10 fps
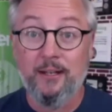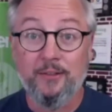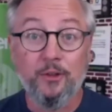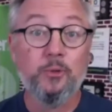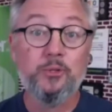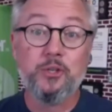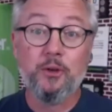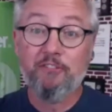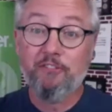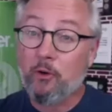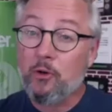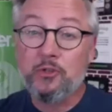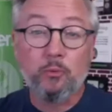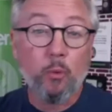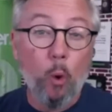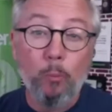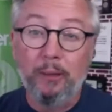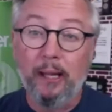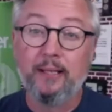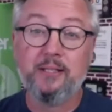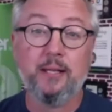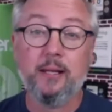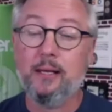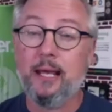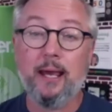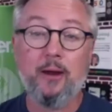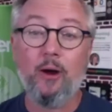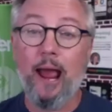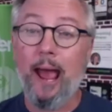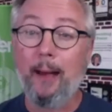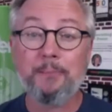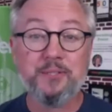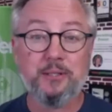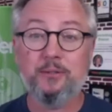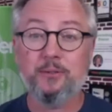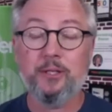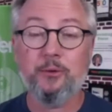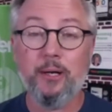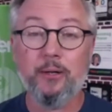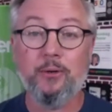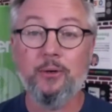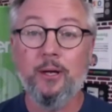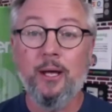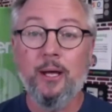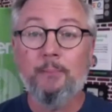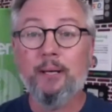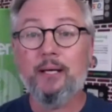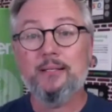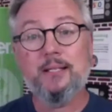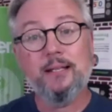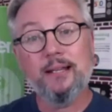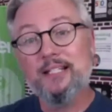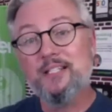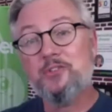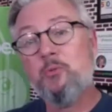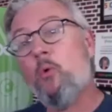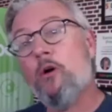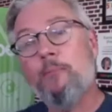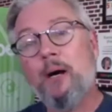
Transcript: those first role plays of the day are absolutely critical because it lets us warm